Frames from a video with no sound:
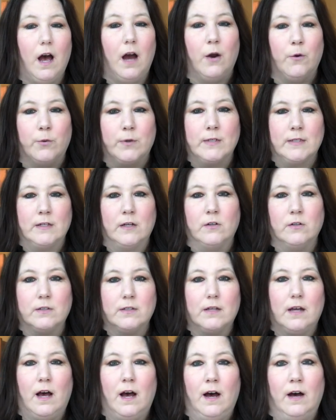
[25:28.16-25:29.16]
a
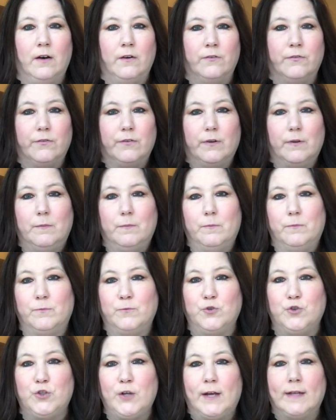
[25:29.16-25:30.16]
result of
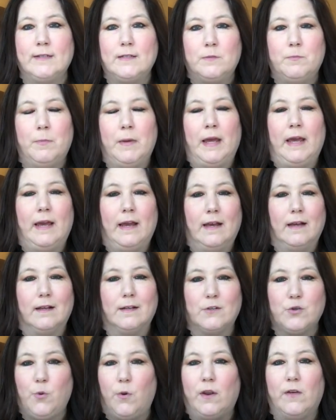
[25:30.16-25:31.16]
just being
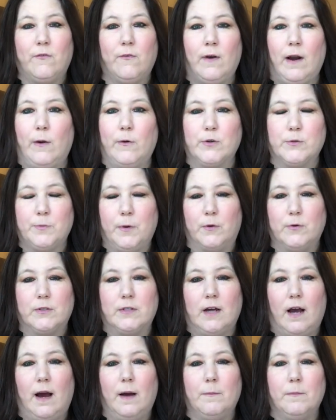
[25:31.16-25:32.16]
24 hours
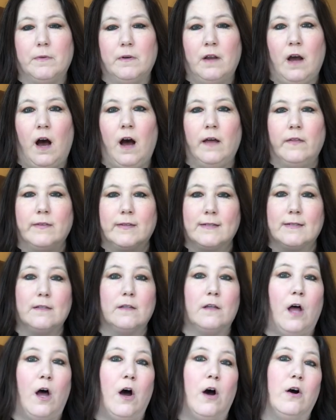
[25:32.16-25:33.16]
post-op, not this
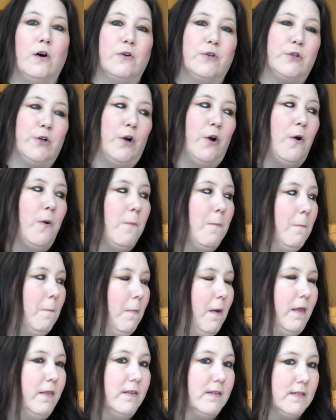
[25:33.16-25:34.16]
long-term,
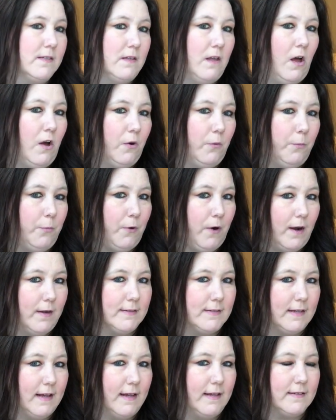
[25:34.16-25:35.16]
months-long
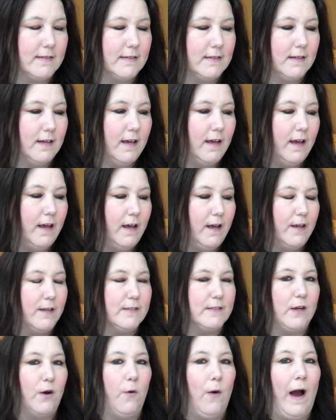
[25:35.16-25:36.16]
process.
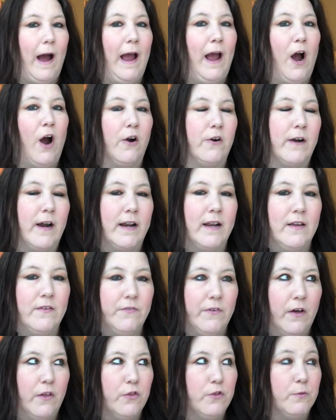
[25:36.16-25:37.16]
So I already
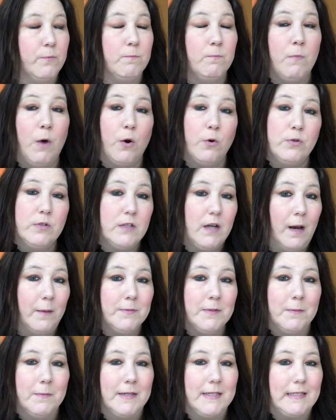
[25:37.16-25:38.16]
felt the most
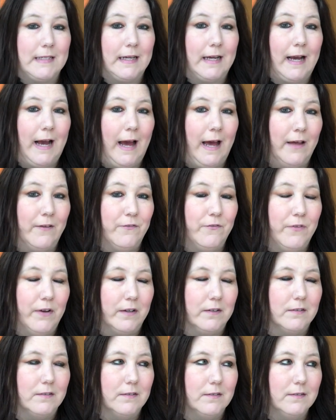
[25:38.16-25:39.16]
optimistic I had
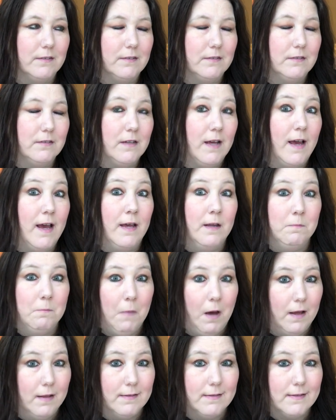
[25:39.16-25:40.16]
felt in
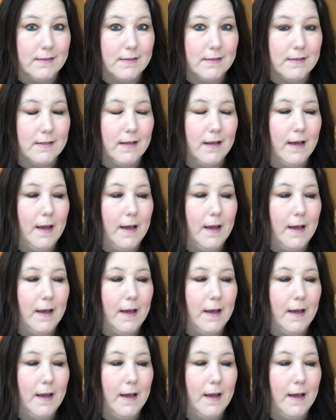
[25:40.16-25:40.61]
months.